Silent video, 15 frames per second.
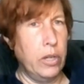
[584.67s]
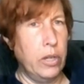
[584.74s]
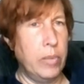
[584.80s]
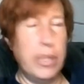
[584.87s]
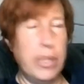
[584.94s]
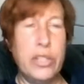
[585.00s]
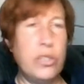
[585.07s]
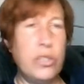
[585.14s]

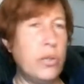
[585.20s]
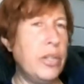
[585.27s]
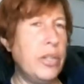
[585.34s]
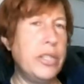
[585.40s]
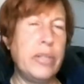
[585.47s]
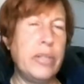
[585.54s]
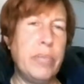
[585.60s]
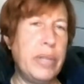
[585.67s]
But this story
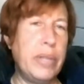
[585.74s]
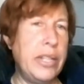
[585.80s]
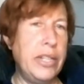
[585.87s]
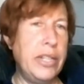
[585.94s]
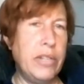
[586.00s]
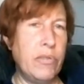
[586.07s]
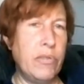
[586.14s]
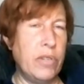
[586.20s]
is completely
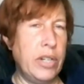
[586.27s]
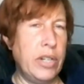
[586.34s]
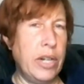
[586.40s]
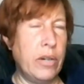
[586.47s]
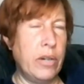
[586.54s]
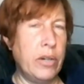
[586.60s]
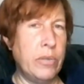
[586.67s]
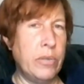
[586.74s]
different
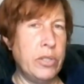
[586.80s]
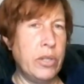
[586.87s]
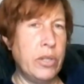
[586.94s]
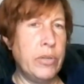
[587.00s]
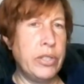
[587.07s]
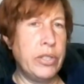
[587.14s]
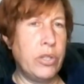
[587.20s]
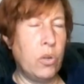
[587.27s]
now. It was
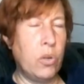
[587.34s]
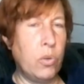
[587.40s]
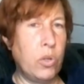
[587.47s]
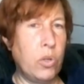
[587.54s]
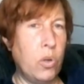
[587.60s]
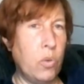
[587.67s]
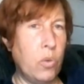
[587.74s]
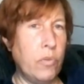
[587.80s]
always cold
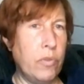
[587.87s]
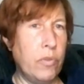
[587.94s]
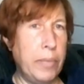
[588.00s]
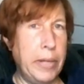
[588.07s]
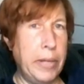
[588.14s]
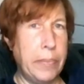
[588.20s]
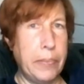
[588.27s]
cold for me.